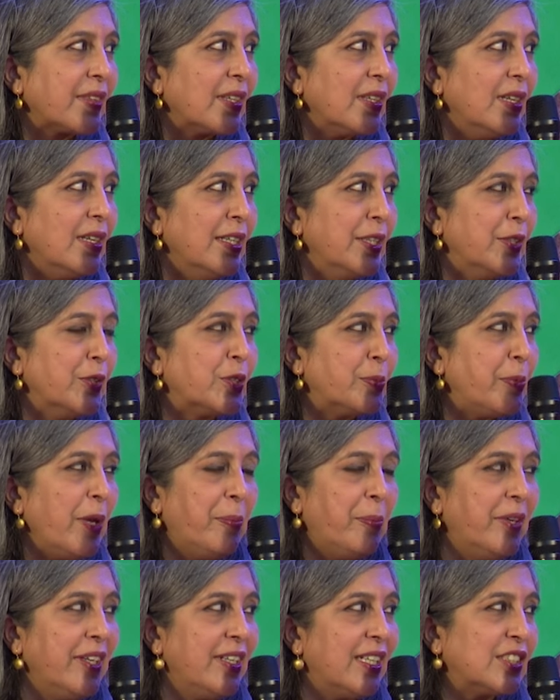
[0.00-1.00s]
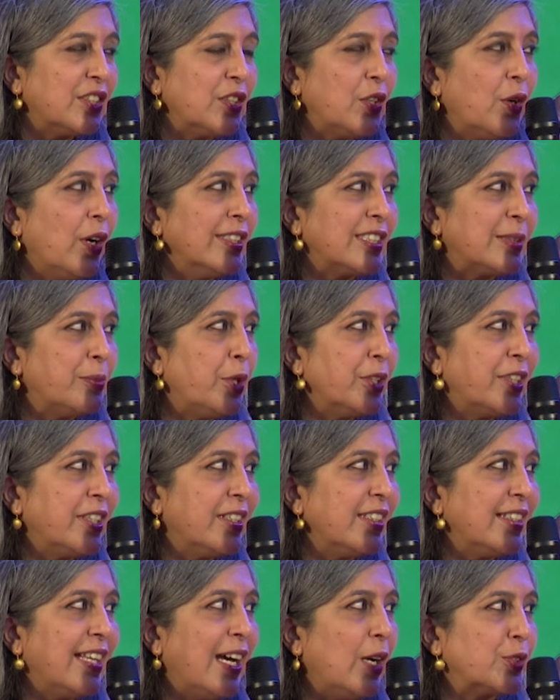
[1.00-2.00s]
A newspaper doesn't cost more than a
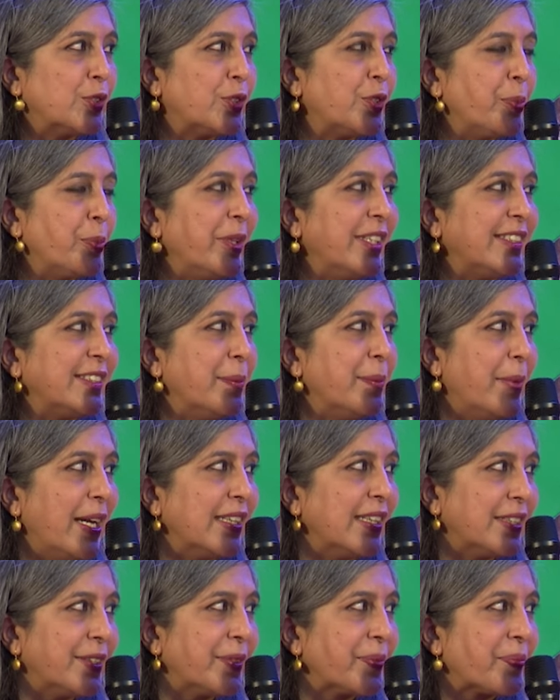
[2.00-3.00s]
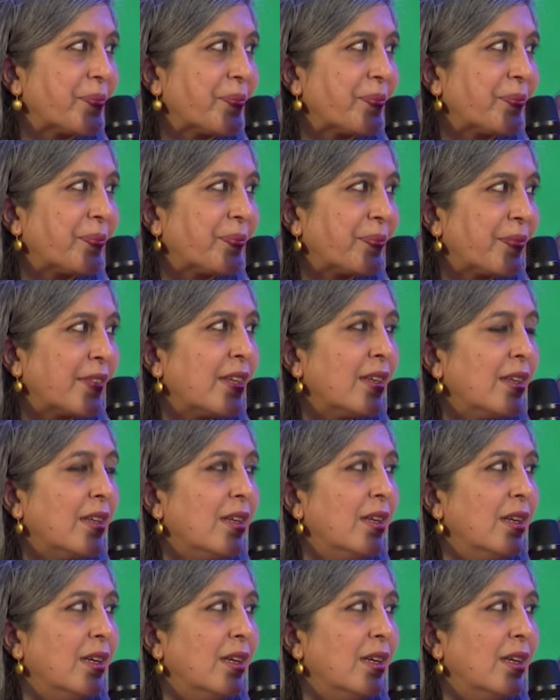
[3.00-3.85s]
thousand rupees a month. Right.